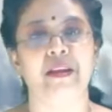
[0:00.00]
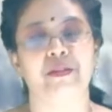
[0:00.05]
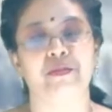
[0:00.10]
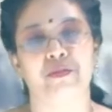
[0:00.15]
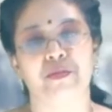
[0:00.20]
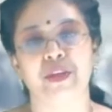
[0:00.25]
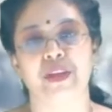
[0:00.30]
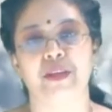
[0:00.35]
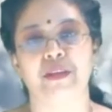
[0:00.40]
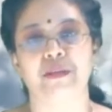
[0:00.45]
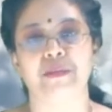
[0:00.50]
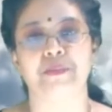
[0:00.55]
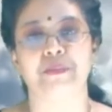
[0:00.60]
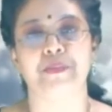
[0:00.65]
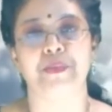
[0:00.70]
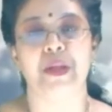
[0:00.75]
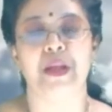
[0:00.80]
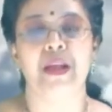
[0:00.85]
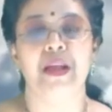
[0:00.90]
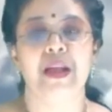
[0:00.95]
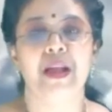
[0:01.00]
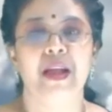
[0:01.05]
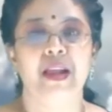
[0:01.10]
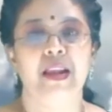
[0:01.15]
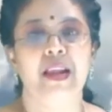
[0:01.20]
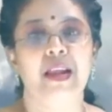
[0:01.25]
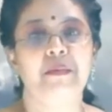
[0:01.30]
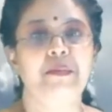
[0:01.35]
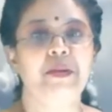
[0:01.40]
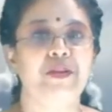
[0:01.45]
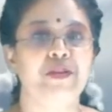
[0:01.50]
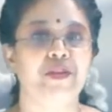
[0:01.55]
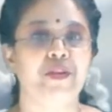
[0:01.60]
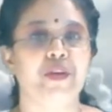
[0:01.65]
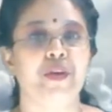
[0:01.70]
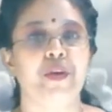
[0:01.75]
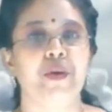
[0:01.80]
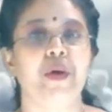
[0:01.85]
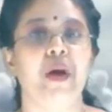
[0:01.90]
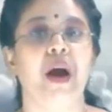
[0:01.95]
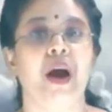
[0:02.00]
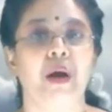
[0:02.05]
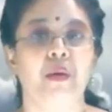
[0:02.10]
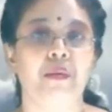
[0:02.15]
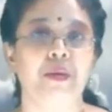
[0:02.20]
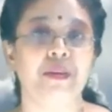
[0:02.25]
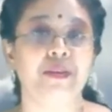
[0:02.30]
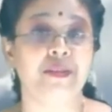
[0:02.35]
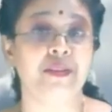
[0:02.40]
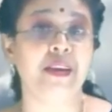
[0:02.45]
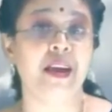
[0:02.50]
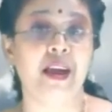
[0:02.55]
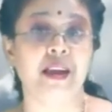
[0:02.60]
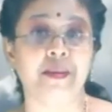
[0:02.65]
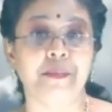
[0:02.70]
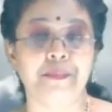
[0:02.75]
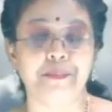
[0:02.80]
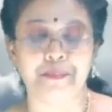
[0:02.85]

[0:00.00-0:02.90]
field. Let me show you how it's done.